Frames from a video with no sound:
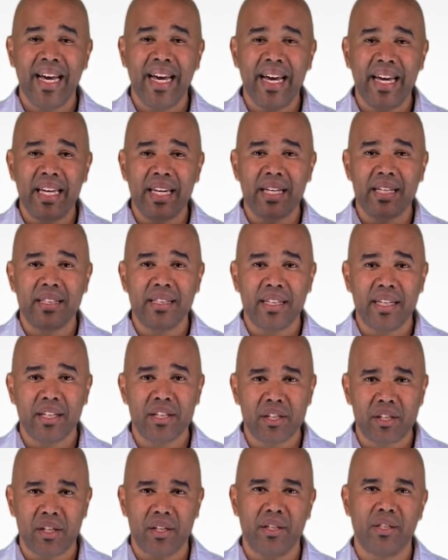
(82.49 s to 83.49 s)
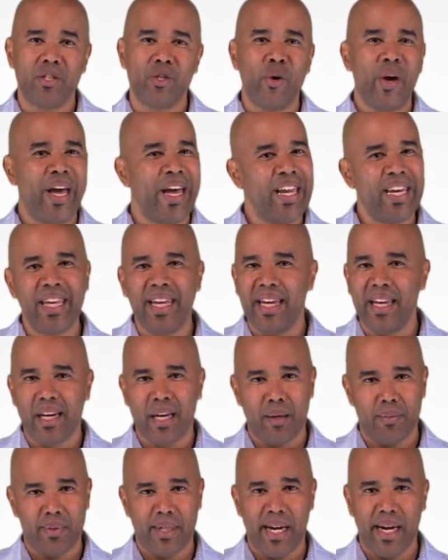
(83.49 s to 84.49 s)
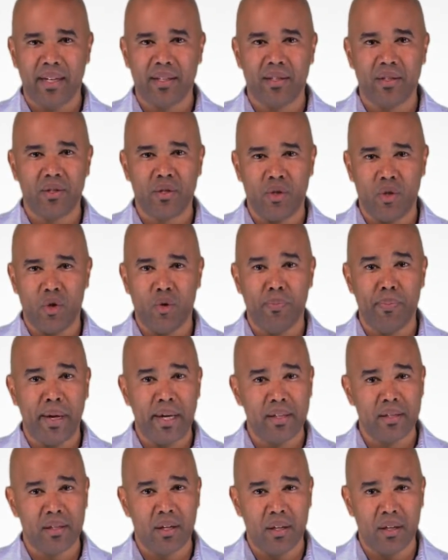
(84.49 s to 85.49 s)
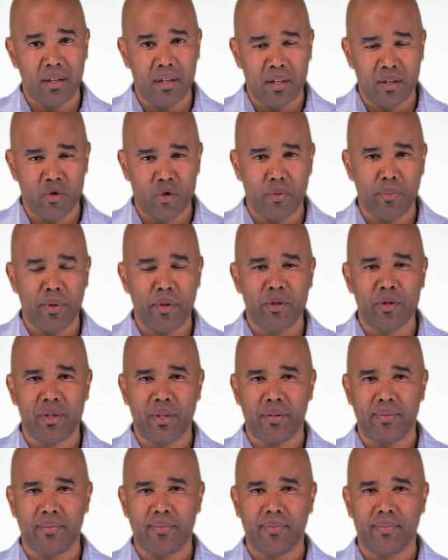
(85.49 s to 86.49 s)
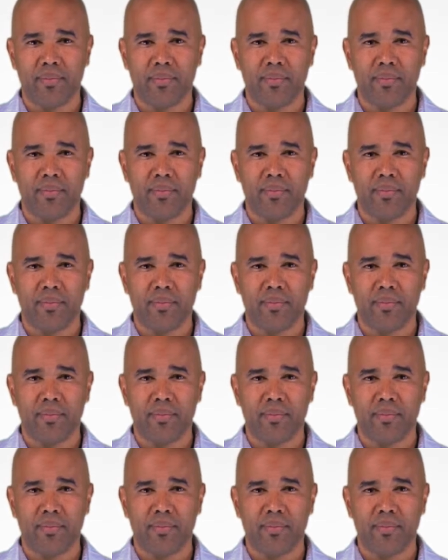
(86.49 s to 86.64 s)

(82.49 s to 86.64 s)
in addition to any income taxes due based on the distribution.